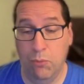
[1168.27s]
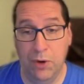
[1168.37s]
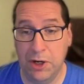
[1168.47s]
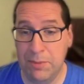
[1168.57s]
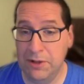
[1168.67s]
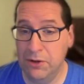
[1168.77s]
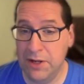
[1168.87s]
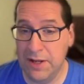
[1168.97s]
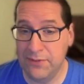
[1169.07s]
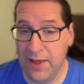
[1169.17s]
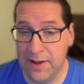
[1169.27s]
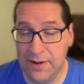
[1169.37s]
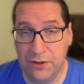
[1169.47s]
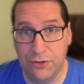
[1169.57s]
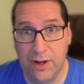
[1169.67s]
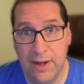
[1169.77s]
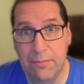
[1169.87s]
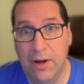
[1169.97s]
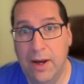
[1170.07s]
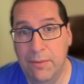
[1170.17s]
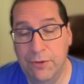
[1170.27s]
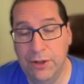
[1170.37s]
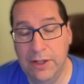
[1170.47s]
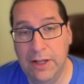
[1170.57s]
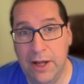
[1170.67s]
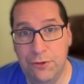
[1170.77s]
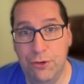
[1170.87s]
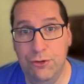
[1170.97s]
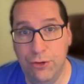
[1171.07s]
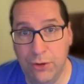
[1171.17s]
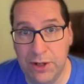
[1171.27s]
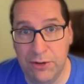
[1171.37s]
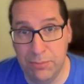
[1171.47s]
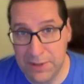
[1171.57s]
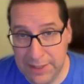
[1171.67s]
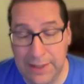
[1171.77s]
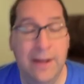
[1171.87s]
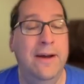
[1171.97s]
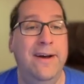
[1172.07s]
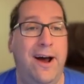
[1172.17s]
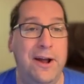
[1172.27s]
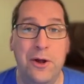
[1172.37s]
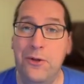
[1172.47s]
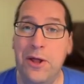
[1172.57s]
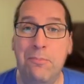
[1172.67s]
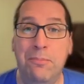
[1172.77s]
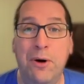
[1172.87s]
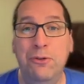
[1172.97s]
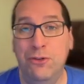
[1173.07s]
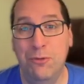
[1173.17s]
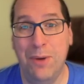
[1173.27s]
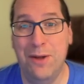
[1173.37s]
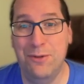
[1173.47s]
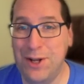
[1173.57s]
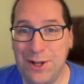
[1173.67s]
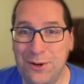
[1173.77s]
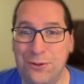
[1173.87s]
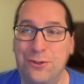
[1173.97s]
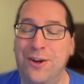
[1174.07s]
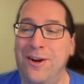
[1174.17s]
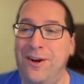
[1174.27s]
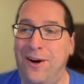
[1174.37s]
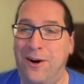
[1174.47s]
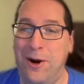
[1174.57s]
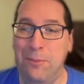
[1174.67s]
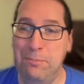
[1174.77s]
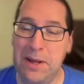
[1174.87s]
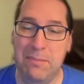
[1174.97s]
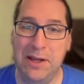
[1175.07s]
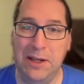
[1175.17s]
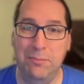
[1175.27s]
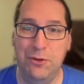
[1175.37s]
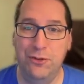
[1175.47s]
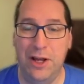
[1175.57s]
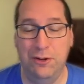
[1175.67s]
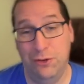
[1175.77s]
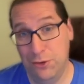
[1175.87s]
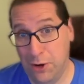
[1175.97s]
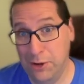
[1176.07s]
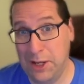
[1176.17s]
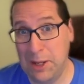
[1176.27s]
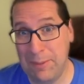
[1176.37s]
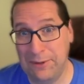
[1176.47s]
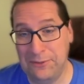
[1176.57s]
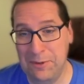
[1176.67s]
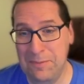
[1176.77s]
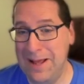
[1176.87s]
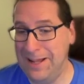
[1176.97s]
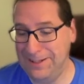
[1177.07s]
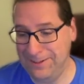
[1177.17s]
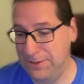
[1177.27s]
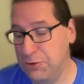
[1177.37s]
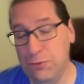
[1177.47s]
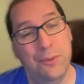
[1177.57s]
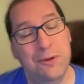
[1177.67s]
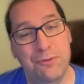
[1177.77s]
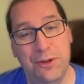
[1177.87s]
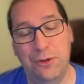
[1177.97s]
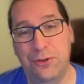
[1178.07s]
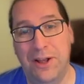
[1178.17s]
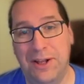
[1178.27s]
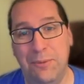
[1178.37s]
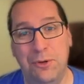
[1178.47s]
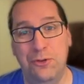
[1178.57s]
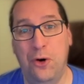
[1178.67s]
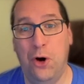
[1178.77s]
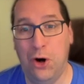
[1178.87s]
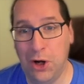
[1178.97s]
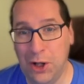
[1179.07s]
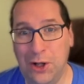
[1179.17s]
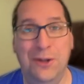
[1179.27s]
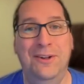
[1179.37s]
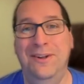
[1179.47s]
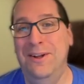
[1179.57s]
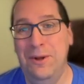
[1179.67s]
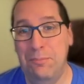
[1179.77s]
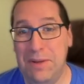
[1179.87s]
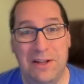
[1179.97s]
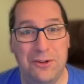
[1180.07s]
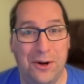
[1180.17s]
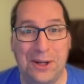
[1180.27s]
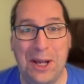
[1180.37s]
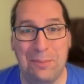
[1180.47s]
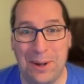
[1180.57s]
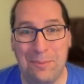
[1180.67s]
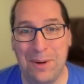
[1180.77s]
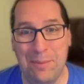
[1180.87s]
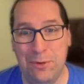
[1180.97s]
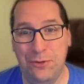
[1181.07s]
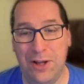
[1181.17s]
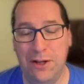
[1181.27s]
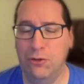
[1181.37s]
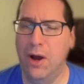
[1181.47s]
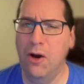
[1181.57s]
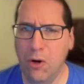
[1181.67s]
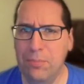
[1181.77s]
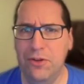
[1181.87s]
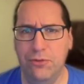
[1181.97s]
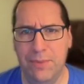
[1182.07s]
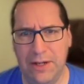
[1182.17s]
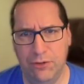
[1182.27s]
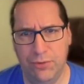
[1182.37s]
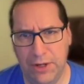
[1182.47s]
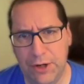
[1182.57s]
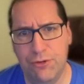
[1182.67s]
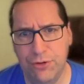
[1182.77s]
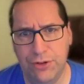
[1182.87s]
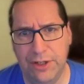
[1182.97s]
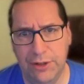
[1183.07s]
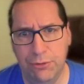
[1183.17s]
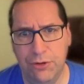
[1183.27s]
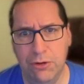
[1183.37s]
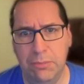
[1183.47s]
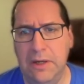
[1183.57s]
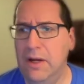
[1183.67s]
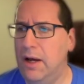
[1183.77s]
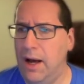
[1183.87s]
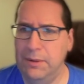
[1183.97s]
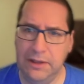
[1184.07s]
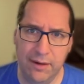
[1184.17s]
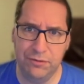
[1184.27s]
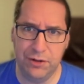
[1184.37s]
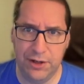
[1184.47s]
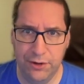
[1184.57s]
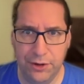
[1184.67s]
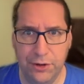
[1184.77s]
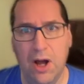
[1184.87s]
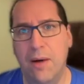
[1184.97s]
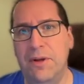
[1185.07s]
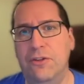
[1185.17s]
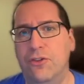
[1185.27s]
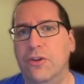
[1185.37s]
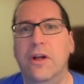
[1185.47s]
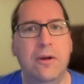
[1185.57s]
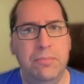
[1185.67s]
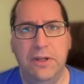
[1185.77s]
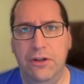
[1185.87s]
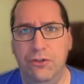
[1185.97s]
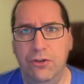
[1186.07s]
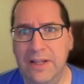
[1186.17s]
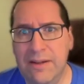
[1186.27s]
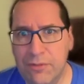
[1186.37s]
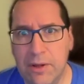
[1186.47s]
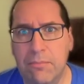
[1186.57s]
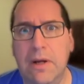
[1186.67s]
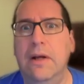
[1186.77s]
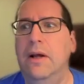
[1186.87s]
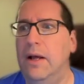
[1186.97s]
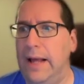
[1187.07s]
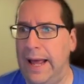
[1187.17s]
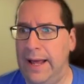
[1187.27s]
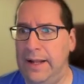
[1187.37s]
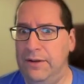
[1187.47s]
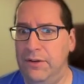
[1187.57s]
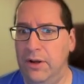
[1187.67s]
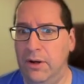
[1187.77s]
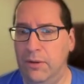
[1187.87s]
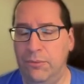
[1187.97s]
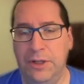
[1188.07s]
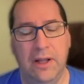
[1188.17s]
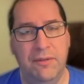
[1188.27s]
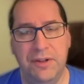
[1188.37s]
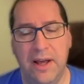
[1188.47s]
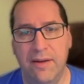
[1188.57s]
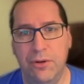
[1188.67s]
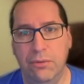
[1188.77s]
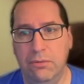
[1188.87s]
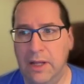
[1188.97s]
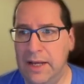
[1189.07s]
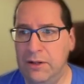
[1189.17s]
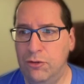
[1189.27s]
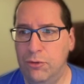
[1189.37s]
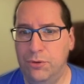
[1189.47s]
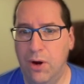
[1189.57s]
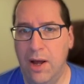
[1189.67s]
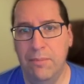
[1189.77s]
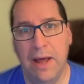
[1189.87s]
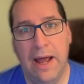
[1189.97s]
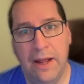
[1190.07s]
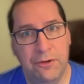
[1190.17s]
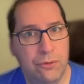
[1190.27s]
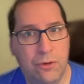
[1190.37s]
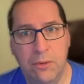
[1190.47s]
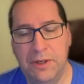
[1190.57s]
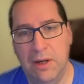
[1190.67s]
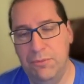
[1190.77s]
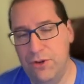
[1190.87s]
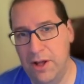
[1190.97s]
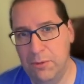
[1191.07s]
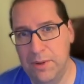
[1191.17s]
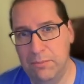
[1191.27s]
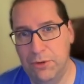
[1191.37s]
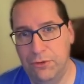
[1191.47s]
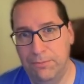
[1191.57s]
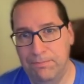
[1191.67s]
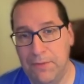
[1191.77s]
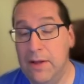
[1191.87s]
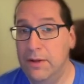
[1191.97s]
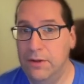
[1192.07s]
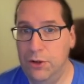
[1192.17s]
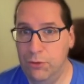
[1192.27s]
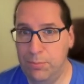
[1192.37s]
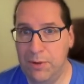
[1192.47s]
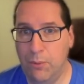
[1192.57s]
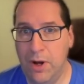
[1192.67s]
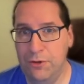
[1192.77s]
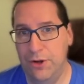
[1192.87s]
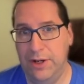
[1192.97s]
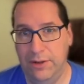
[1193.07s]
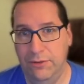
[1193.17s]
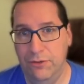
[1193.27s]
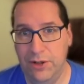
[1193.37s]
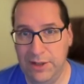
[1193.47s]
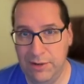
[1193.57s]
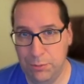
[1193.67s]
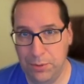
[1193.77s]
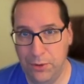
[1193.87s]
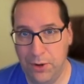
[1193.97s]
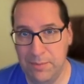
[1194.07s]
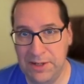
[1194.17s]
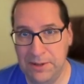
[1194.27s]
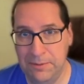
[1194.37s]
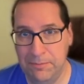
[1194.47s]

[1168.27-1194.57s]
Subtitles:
we're going to be looking at that next time. I'm really glad you joined me. I know that most of my videos are me making mistakes and talking about them, and this one feels like it was all me talking about my mistakes. So I hope this makes for interesting YouTube. I would love to hear your comments. Please leave them, and we'd love to have you like, subscribe, and or become channel members. You've been watching Tea Leaves Programming.